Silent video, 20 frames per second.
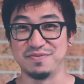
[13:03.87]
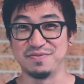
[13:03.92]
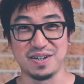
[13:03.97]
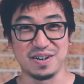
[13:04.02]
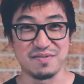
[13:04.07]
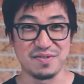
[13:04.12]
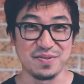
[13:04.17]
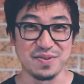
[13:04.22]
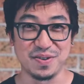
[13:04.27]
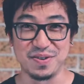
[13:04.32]

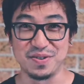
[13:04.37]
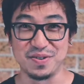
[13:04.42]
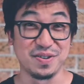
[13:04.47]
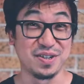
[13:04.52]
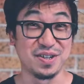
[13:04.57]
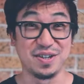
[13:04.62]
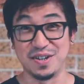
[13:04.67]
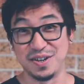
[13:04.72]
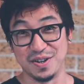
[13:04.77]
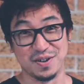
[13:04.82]
whatever you want to do,
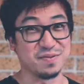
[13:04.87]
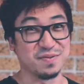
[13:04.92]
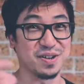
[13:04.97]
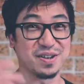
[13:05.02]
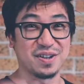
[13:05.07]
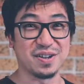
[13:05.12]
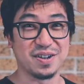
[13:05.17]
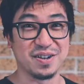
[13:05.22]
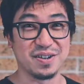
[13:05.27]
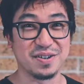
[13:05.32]
you know
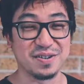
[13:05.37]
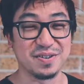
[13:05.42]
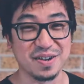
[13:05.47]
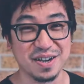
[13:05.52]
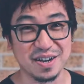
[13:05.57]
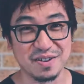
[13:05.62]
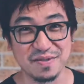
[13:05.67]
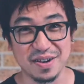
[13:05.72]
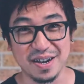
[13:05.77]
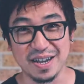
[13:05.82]
what you got to do
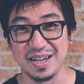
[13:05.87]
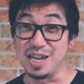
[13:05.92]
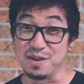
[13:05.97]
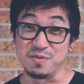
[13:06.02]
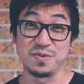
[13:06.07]
anyway.